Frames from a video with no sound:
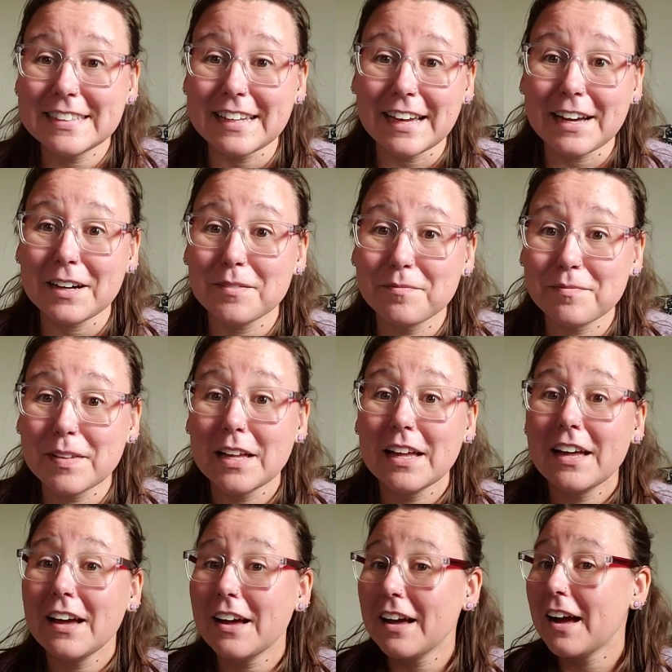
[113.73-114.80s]
Yeah.
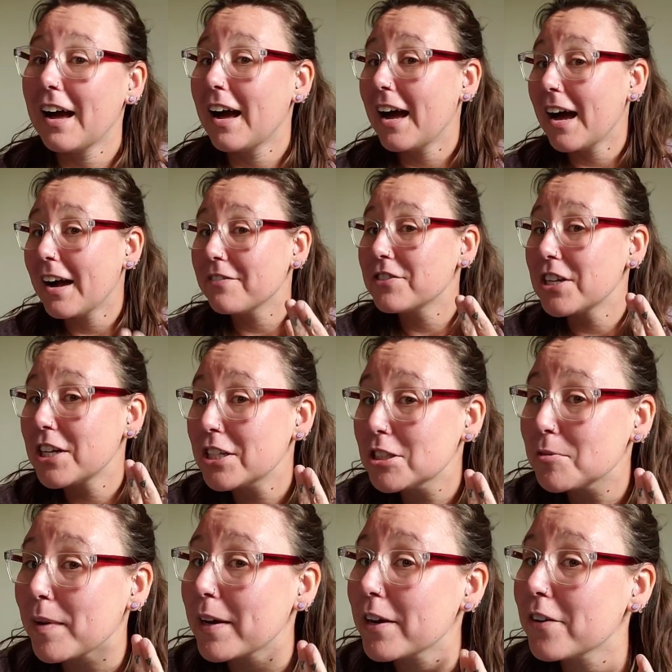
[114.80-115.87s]
I've
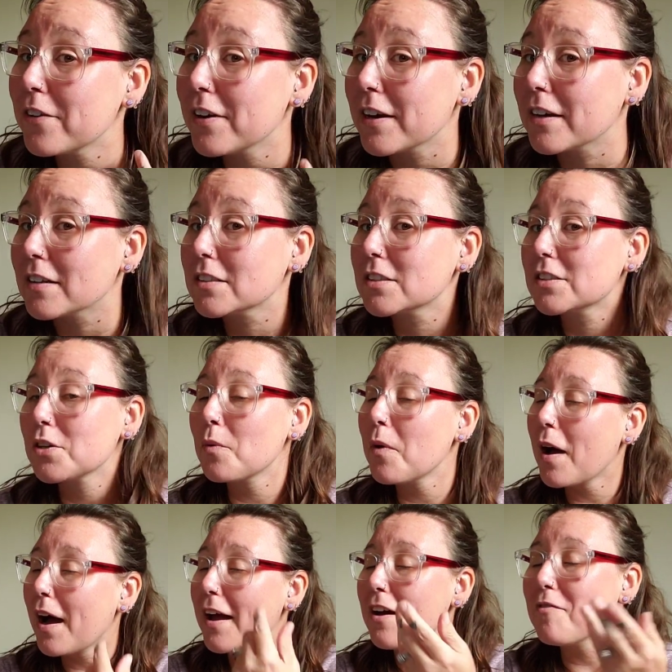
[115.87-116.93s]
changed my earrings. So
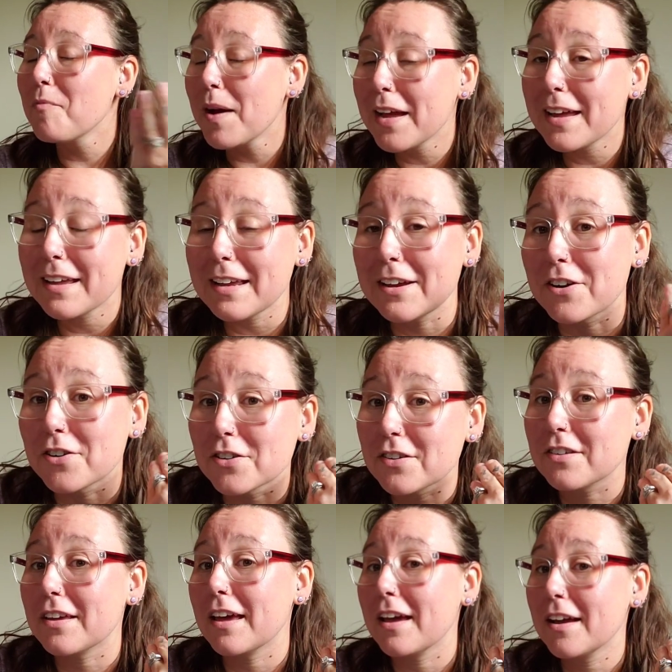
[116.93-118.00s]
I have my
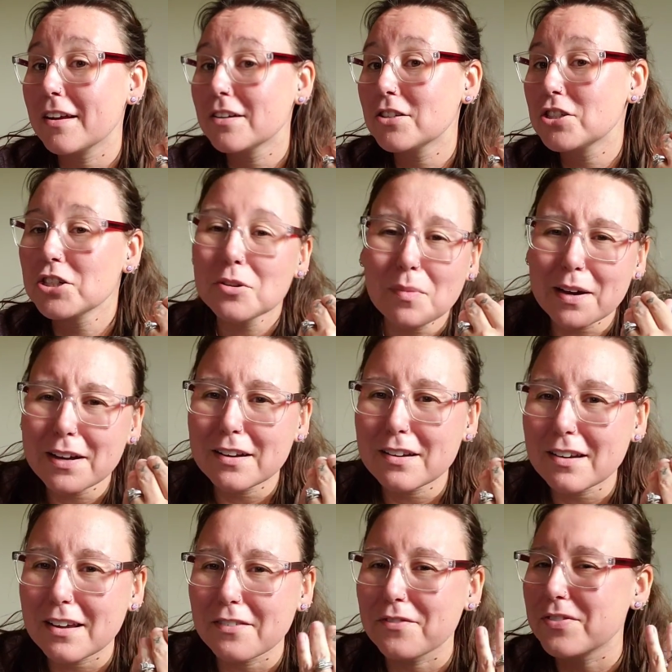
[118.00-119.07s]
ears gauged. You might
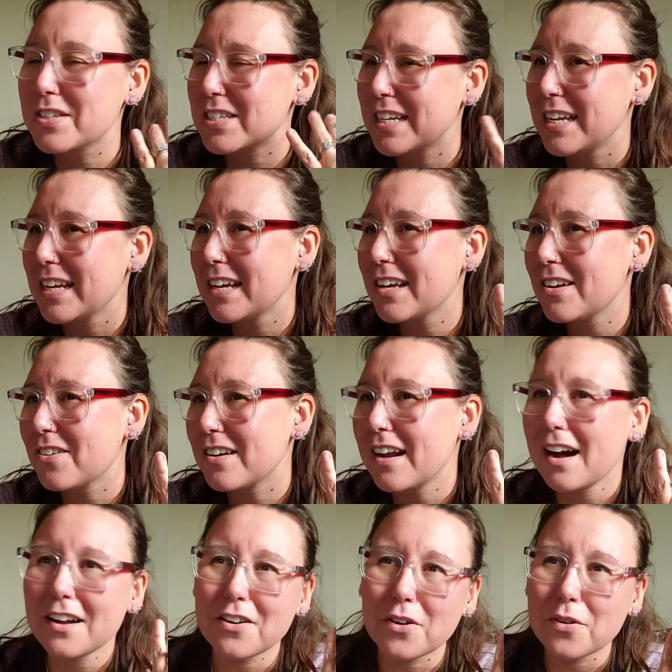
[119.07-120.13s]
have seen it,
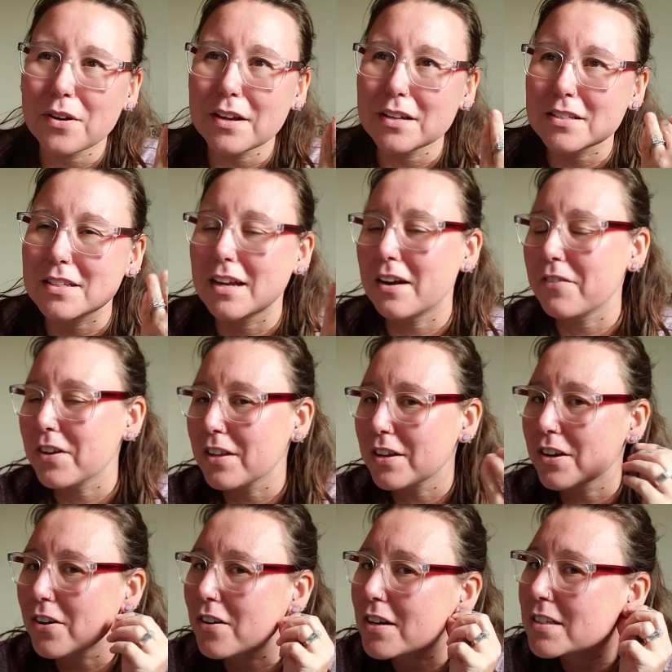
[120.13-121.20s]
not noticed, not really
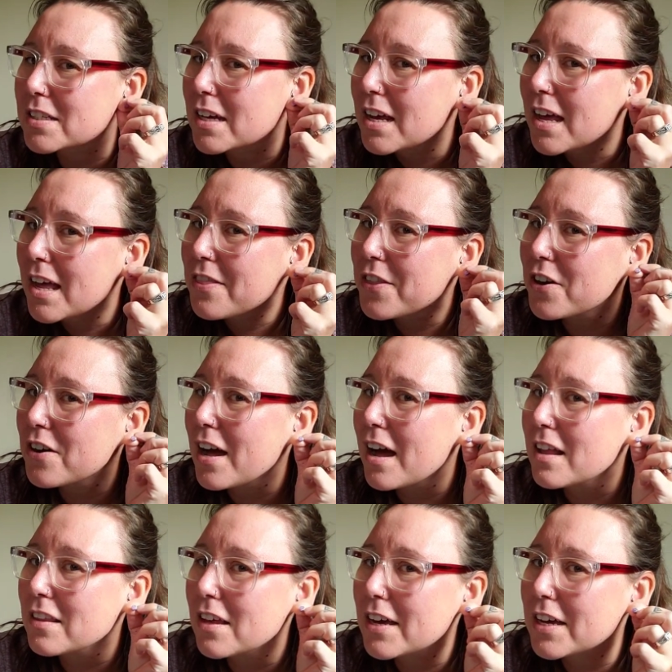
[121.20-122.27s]
noticed. They're
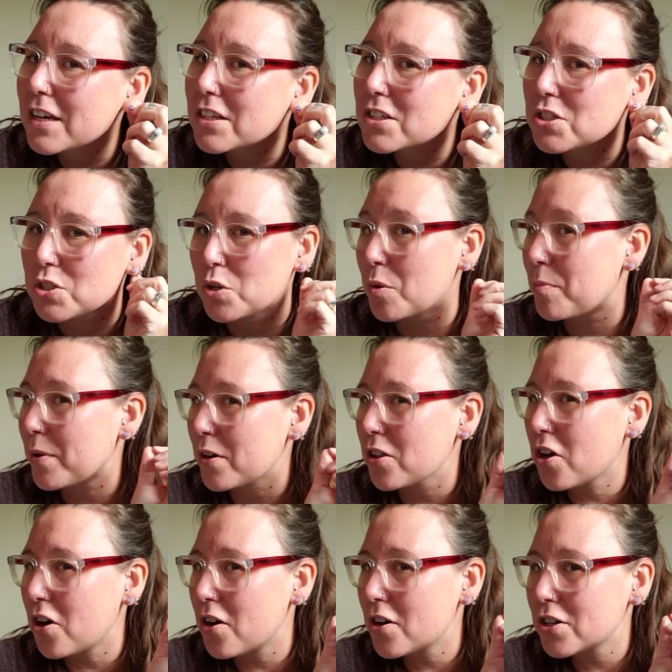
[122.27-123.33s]
not like super
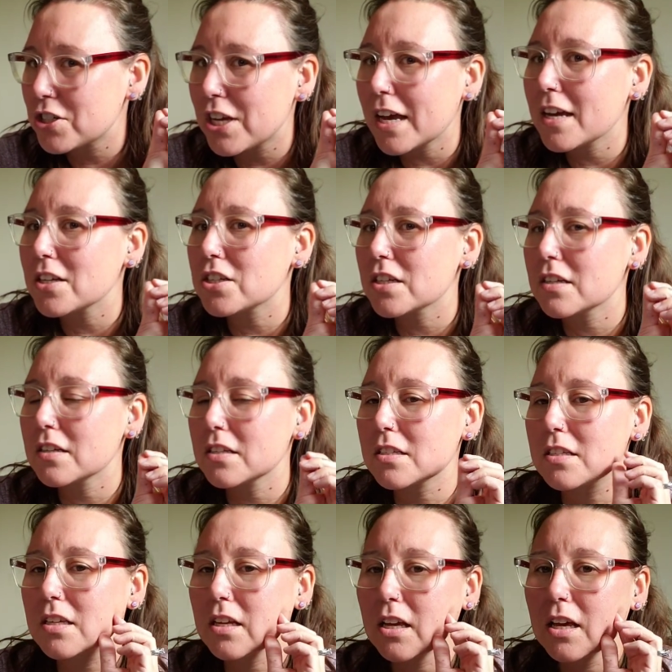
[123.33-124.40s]
large
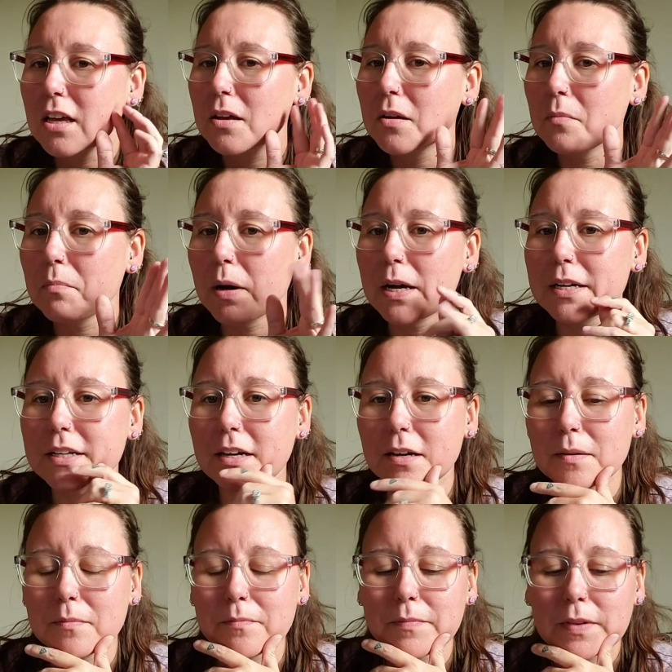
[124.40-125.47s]
gauges, but
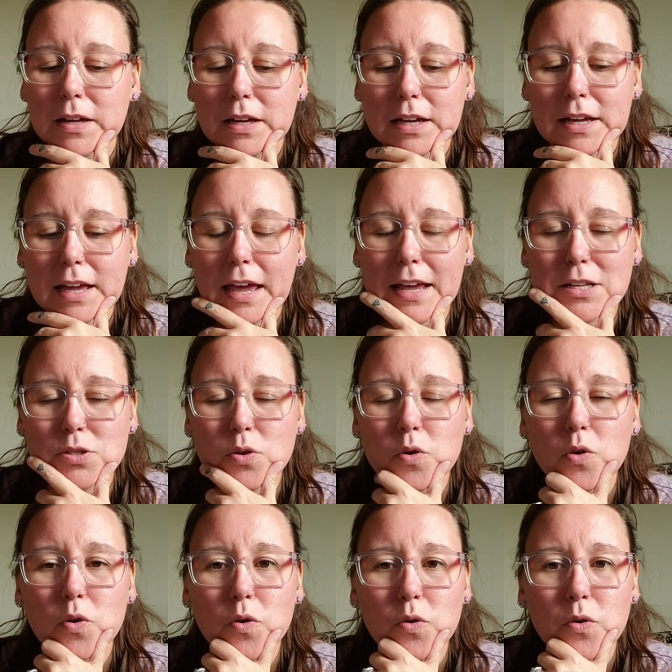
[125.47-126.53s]
um,
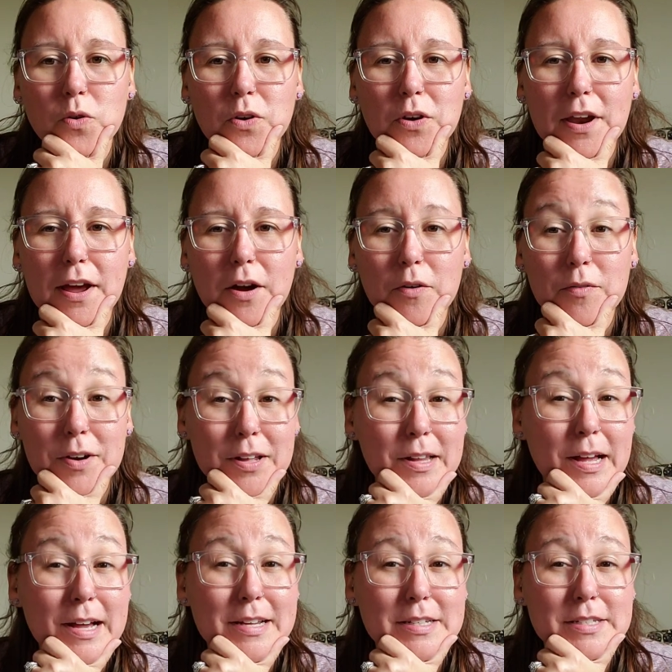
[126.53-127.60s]
Hazel now
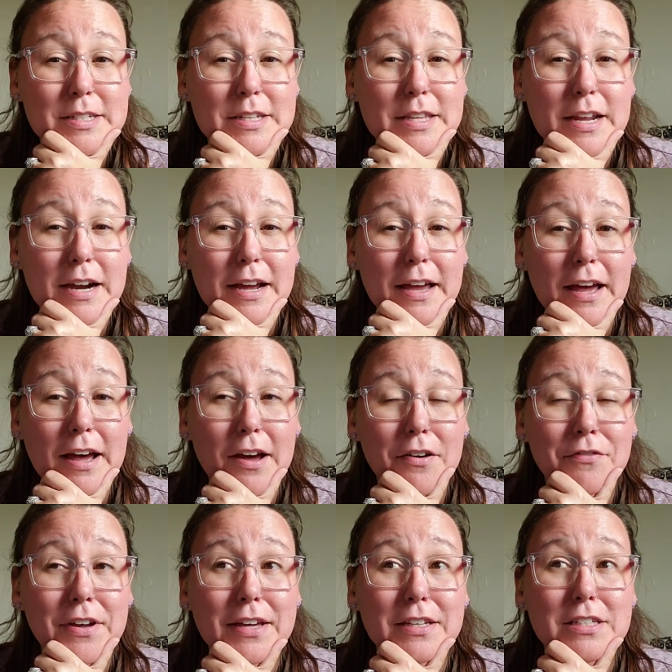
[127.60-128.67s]
realized that I
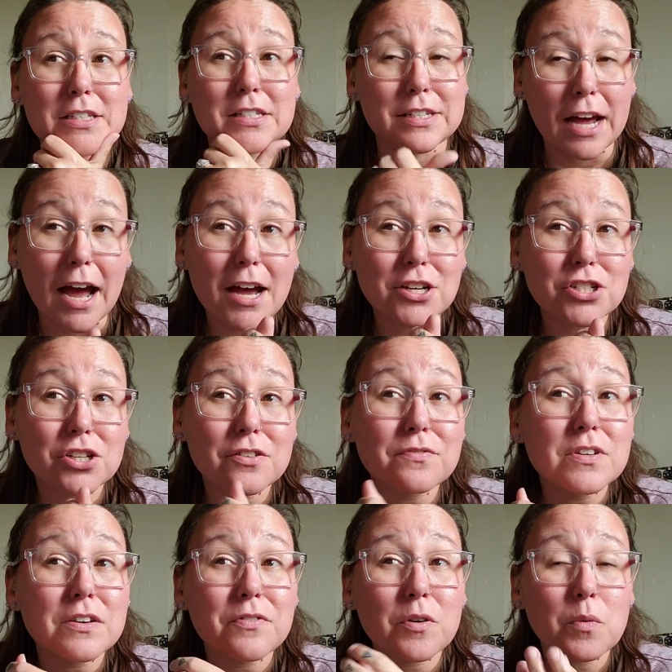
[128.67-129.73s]
have a stash of
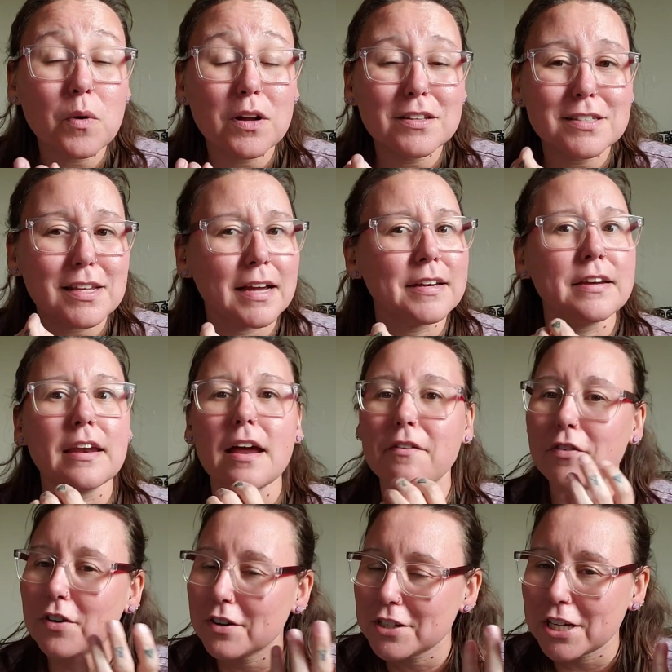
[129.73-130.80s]
different ones. I
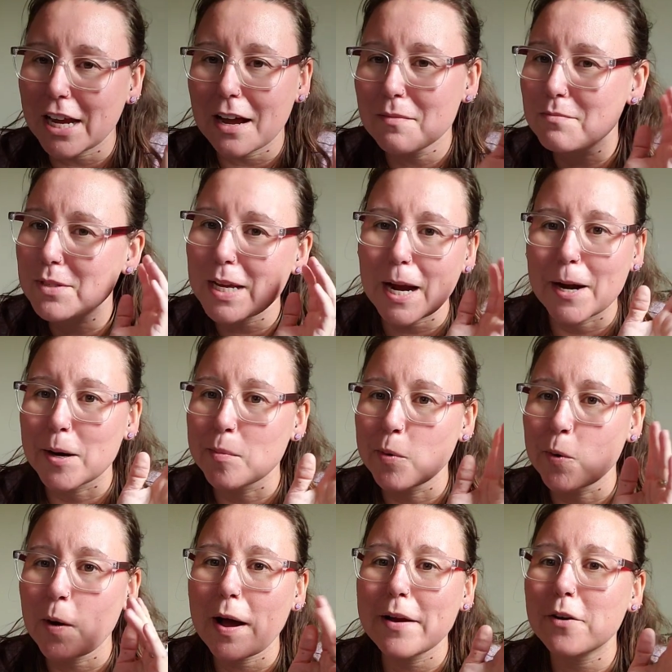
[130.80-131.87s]
never, I'm
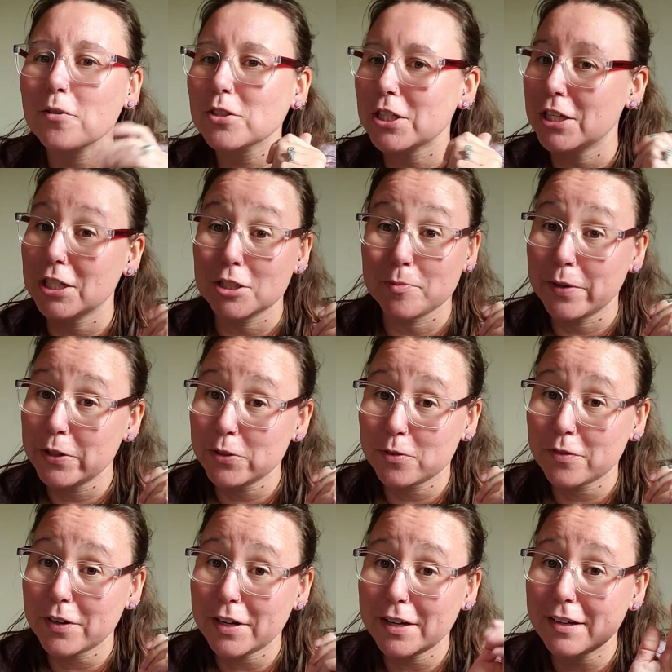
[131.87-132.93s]
terrible. I don't change my
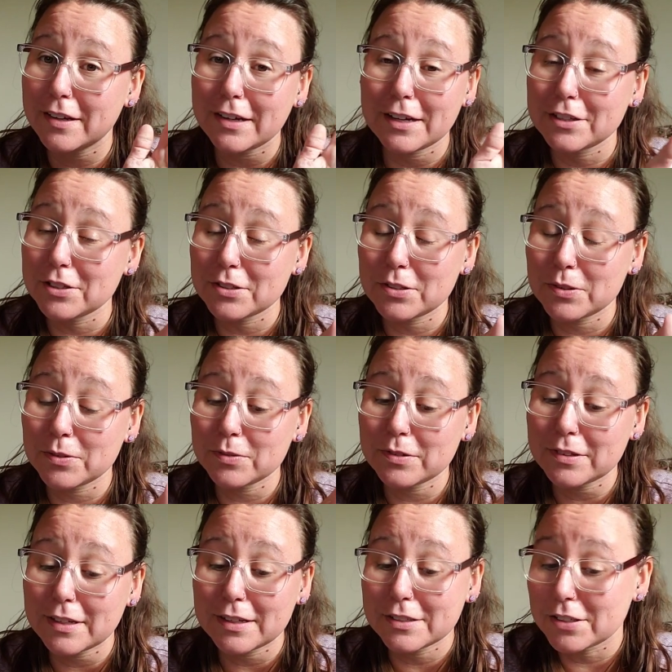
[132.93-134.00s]
jewelry. I just don't.
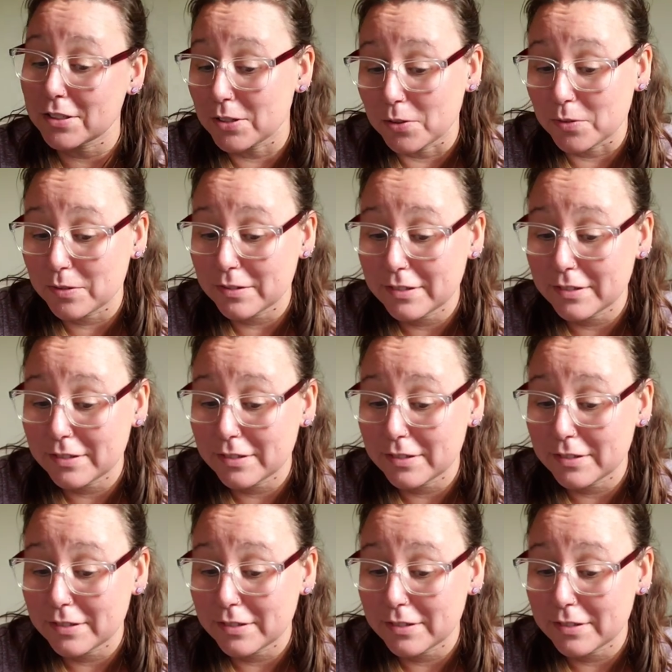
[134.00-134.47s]
I just don't.